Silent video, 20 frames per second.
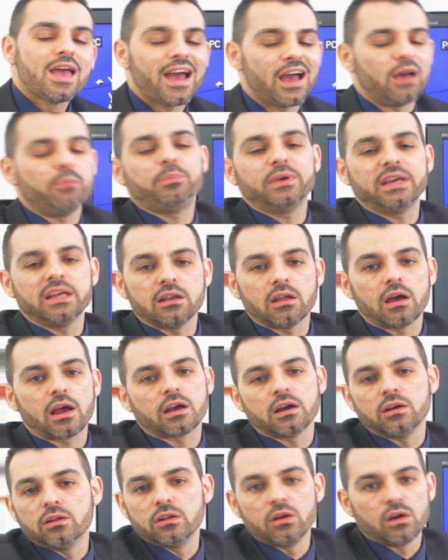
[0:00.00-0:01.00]
a bit like
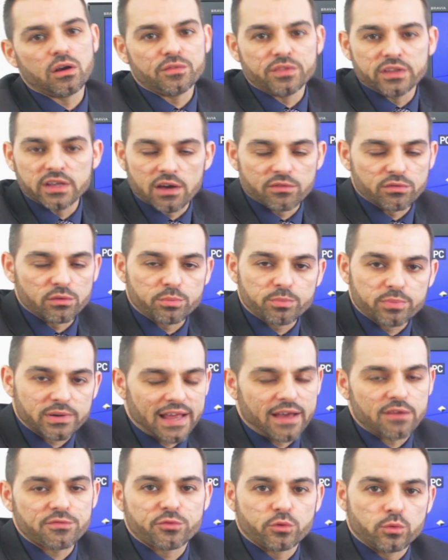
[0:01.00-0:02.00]
a lot of the other
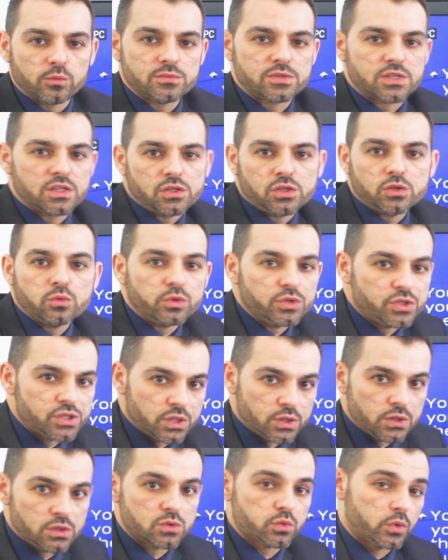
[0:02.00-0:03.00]
platforms that you would
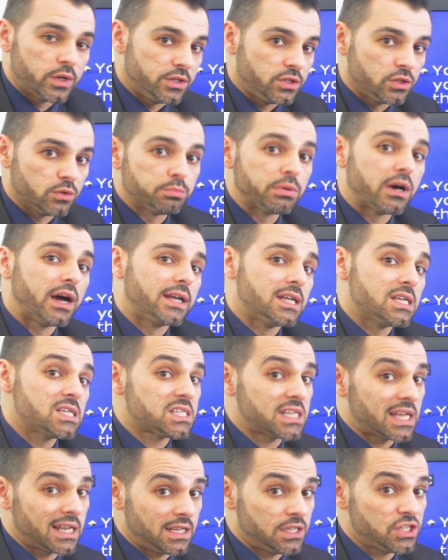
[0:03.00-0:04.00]
use when you're buying and
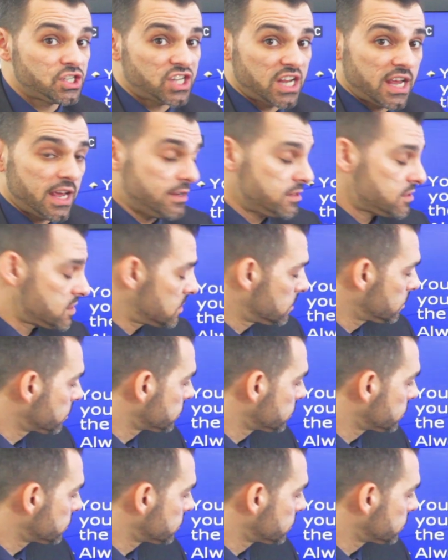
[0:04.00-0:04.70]
selling shares.